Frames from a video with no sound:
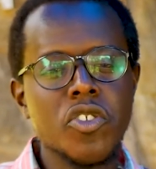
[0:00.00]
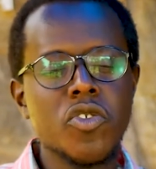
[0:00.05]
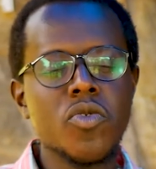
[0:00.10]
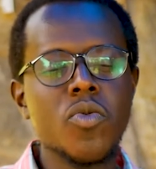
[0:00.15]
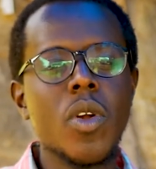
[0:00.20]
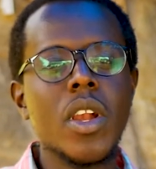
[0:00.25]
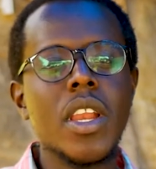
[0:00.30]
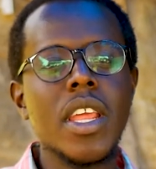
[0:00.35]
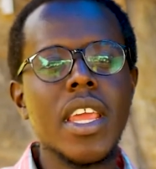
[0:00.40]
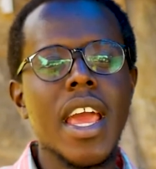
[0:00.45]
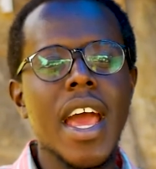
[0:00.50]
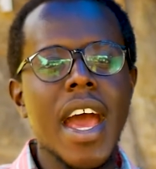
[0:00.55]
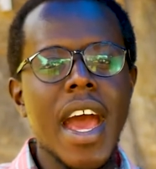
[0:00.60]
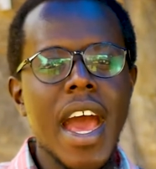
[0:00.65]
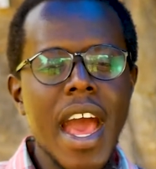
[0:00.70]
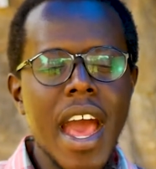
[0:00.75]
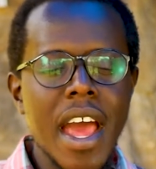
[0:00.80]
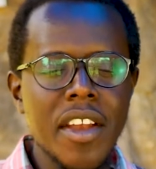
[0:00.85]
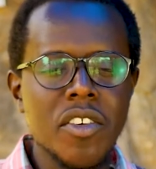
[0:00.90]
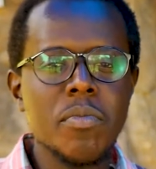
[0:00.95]
truly
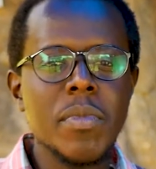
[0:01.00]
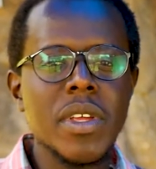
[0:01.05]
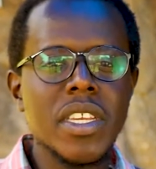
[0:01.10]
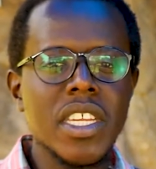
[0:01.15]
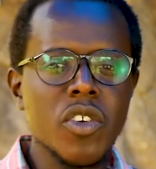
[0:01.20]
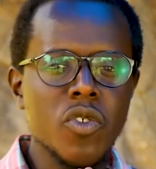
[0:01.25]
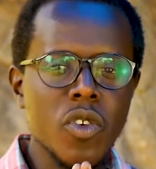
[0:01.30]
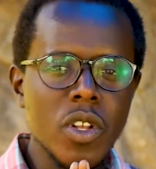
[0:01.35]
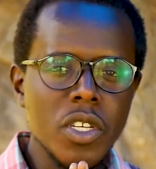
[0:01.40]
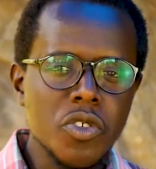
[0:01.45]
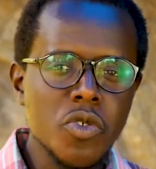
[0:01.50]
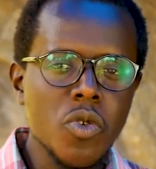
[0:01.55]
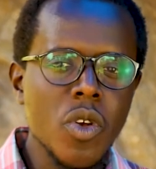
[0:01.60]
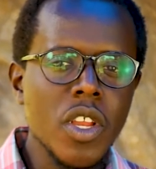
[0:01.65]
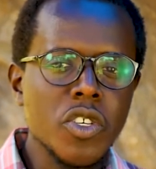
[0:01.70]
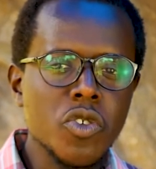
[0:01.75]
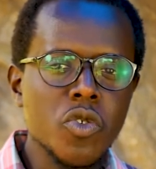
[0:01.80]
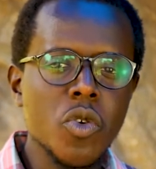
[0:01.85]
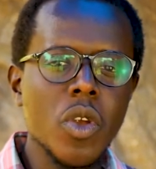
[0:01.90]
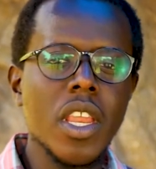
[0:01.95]
admit and we'll
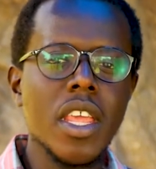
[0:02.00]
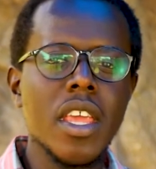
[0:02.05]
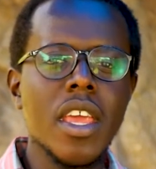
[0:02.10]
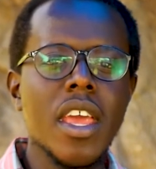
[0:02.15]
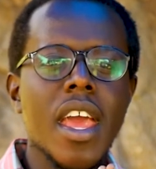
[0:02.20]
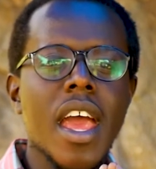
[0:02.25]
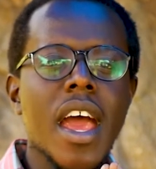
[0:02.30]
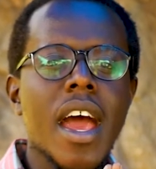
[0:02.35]
truly, truly